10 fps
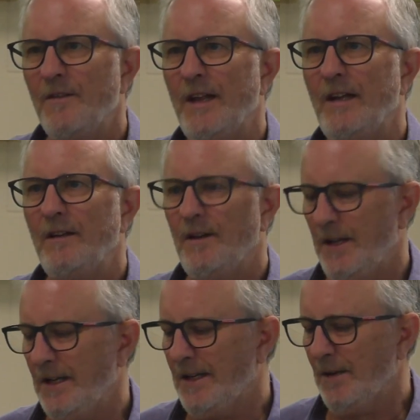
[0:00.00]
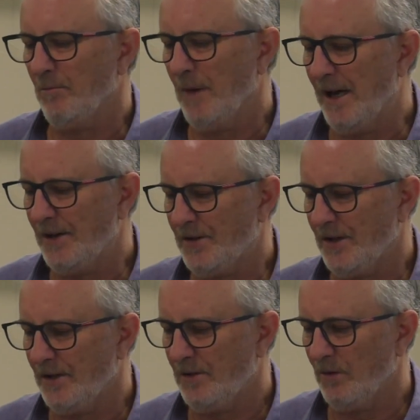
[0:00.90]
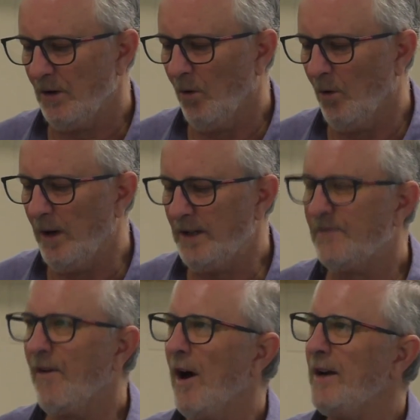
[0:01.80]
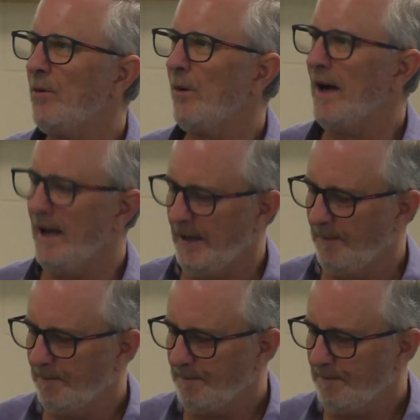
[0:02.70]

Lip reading: then their adept masters will always find a way.